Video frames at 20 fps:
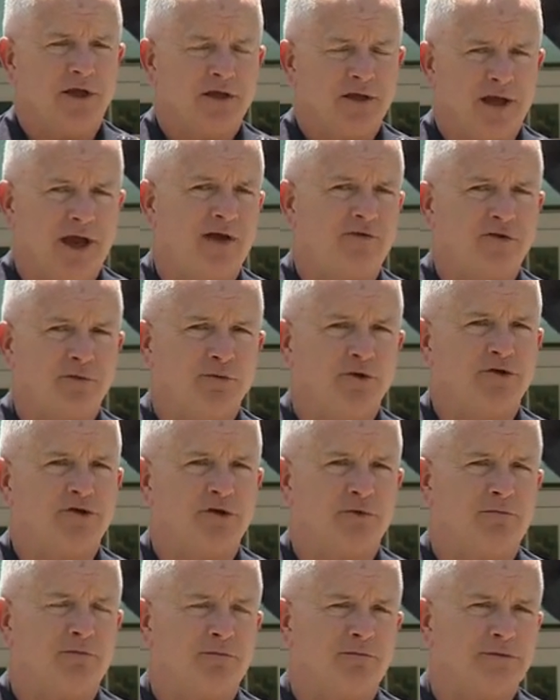You have to put
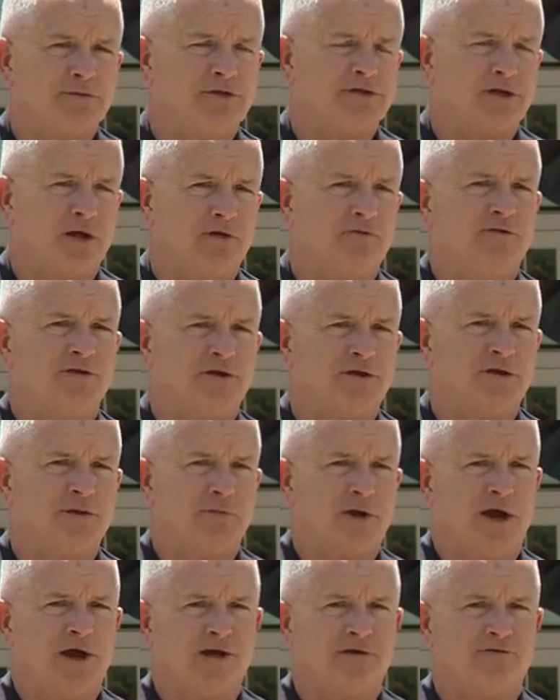yourself into the
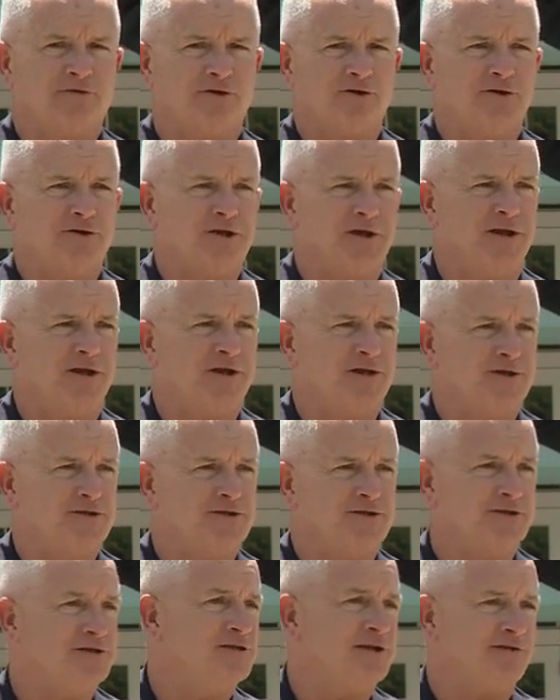mind of a little kid. He
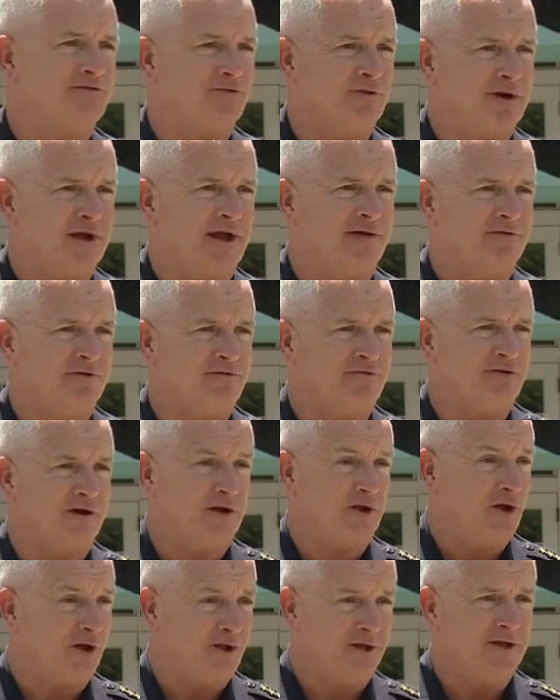sees everyone having
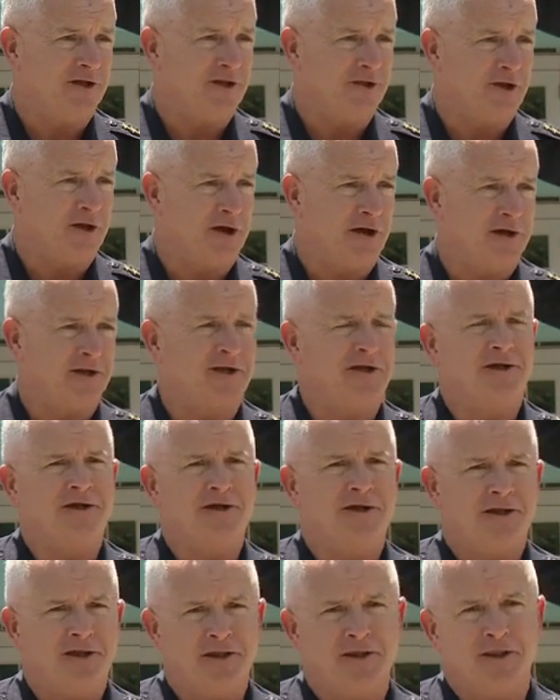fun all day long
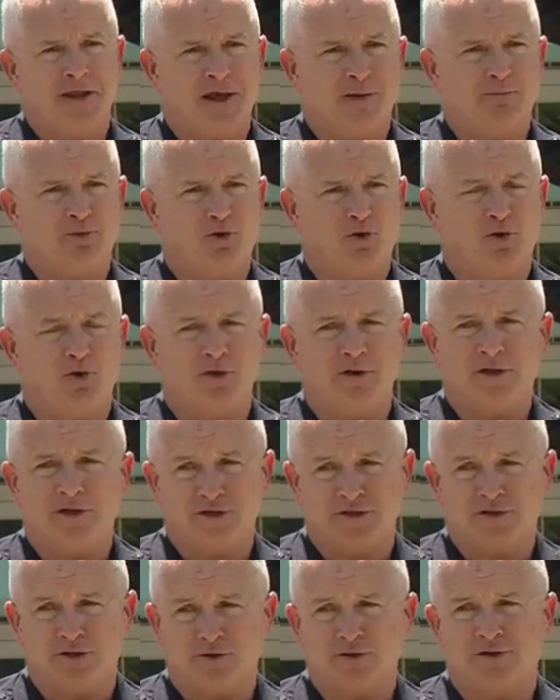in that pool. He
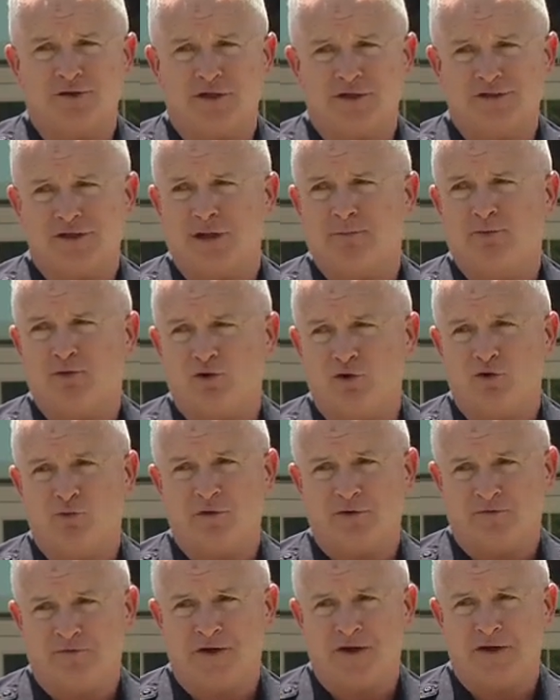associates that pool
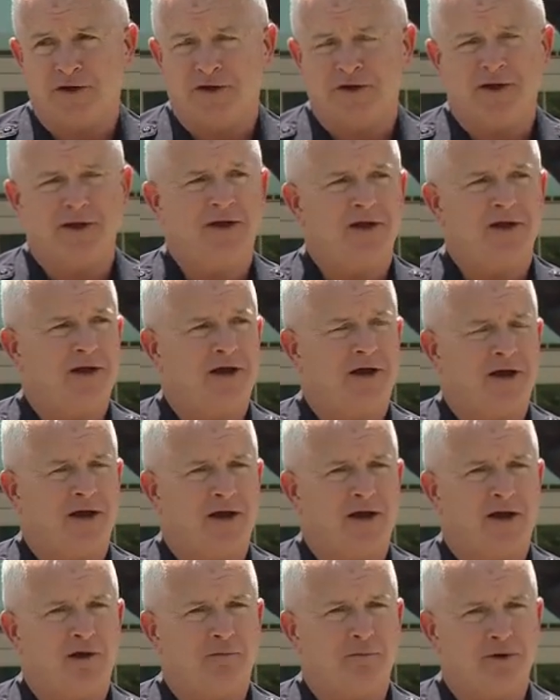with fun.
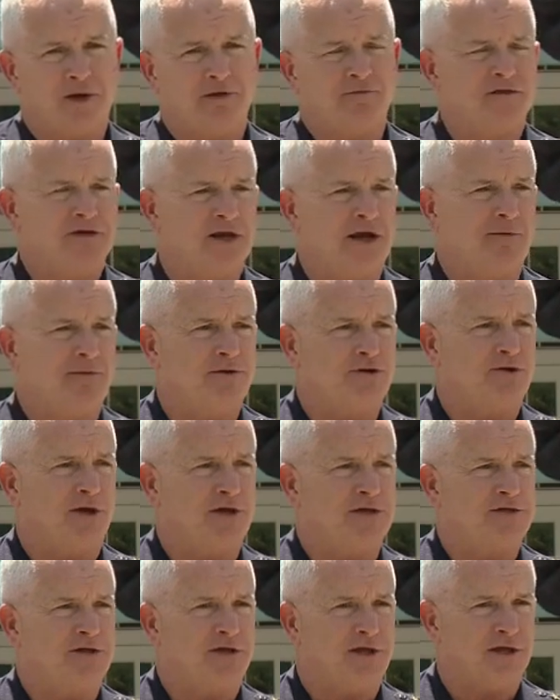But every time he
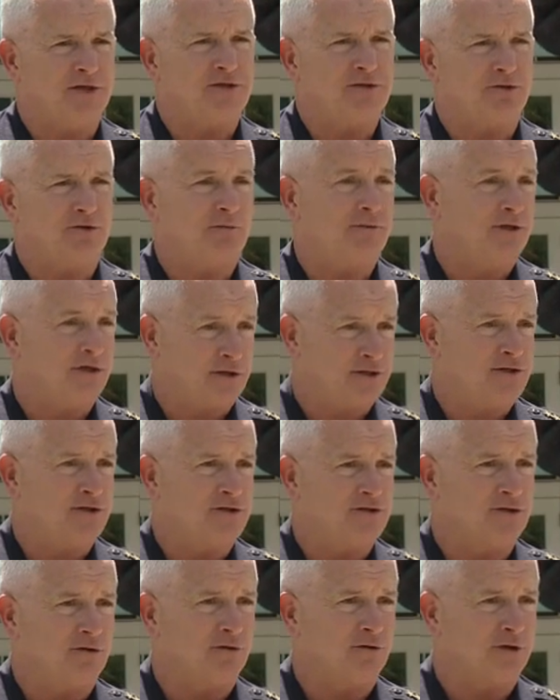tries to get to it, because
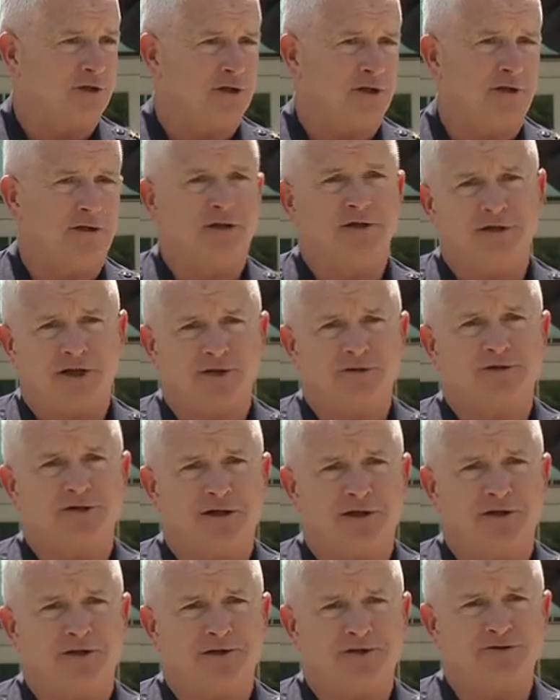he's so little, adults
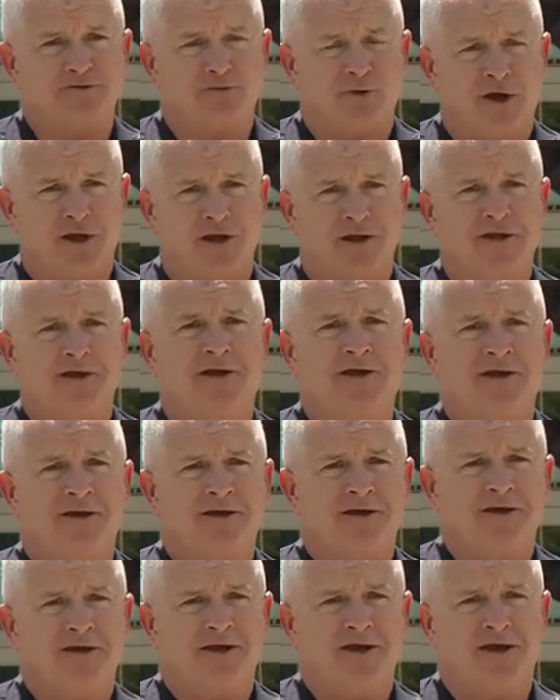get in his way,
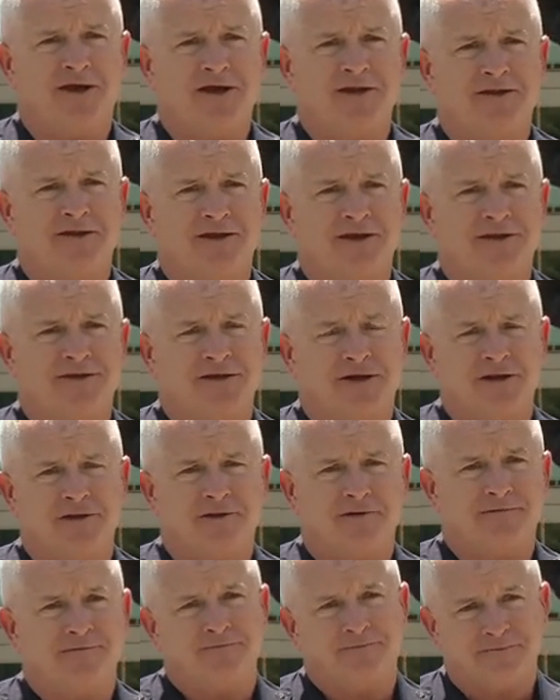and they
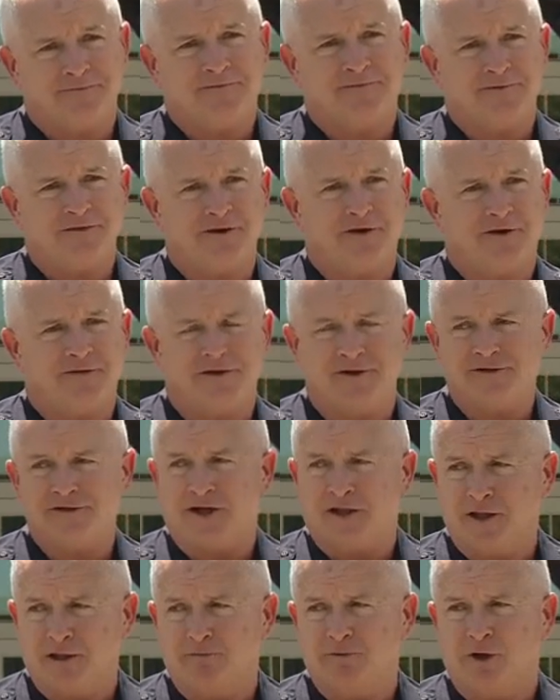tell
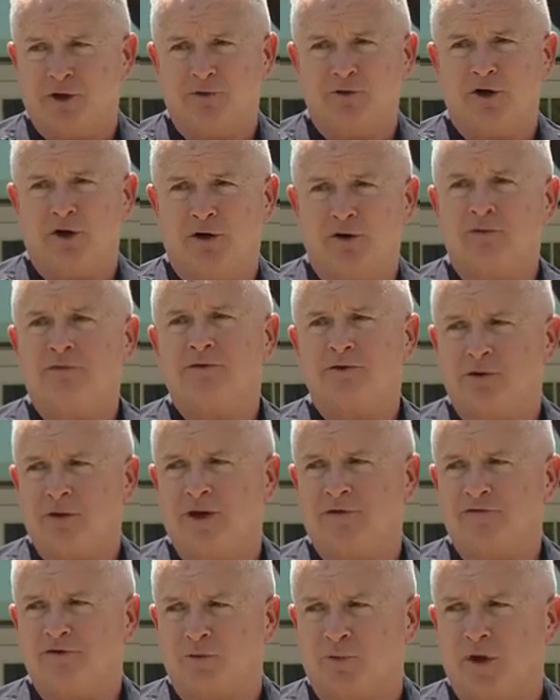him, no, you
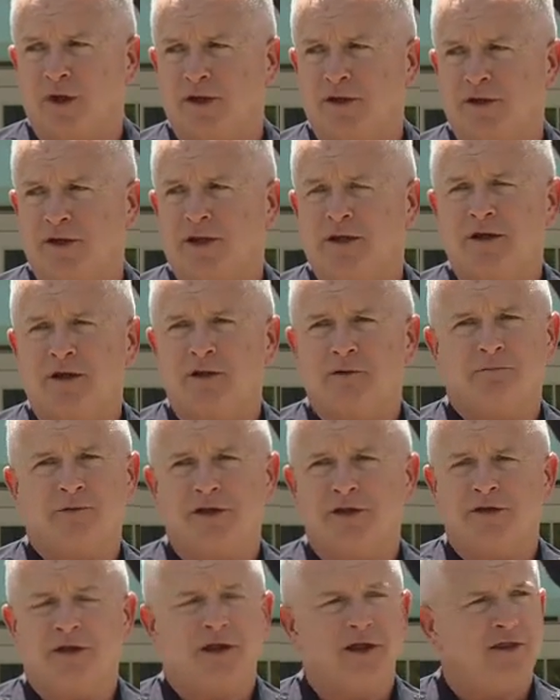have to wait.
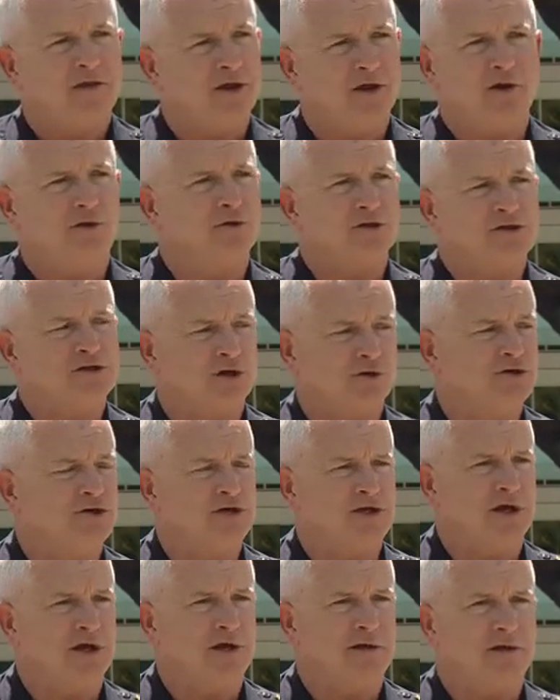But they don't
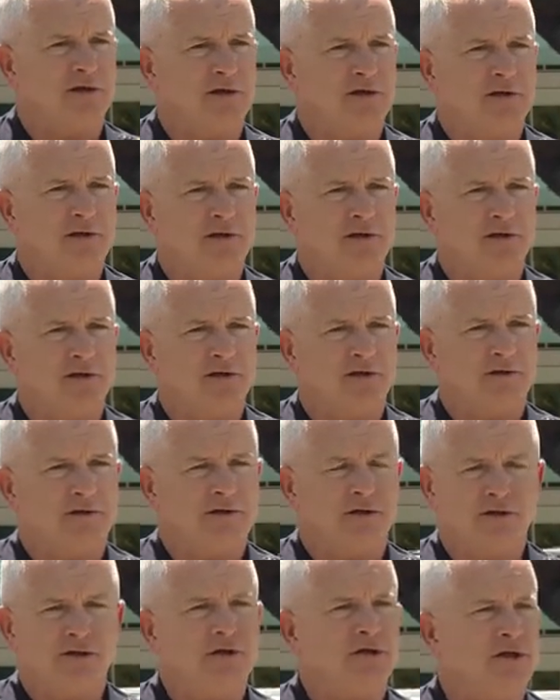associate,
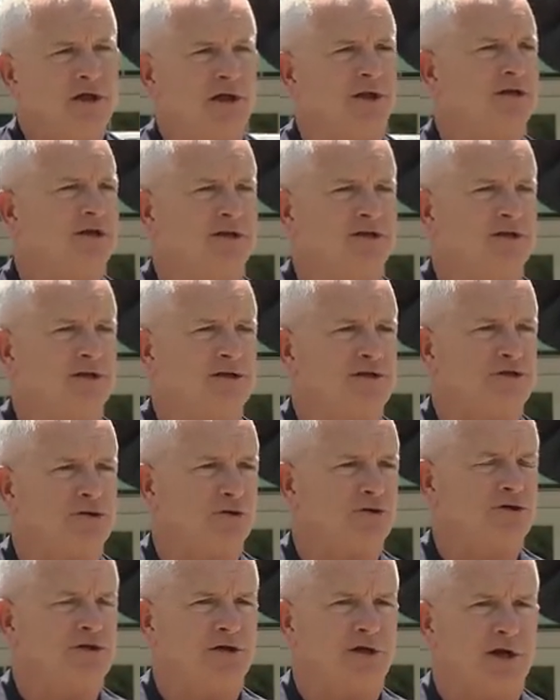the little kid doesn't
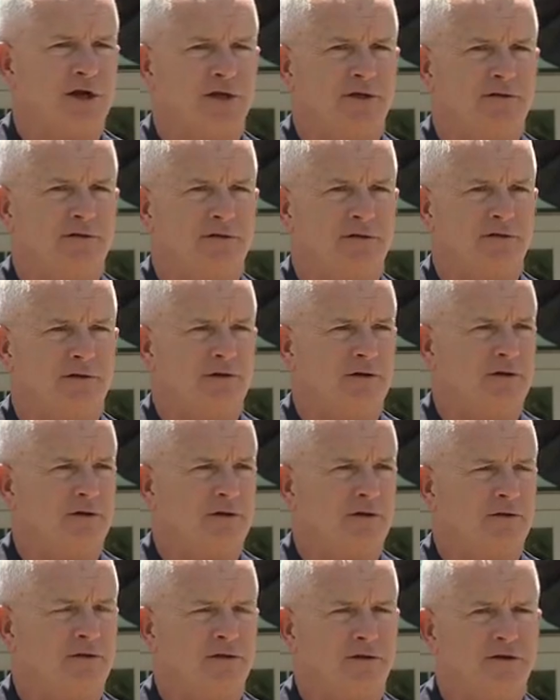associate
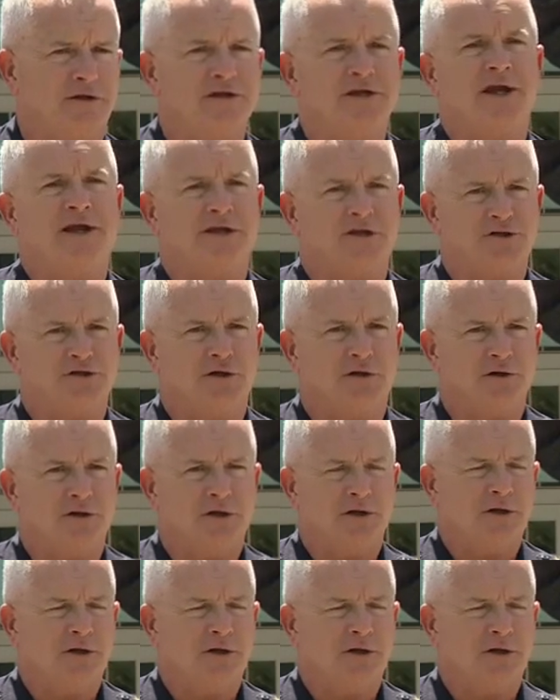the danger.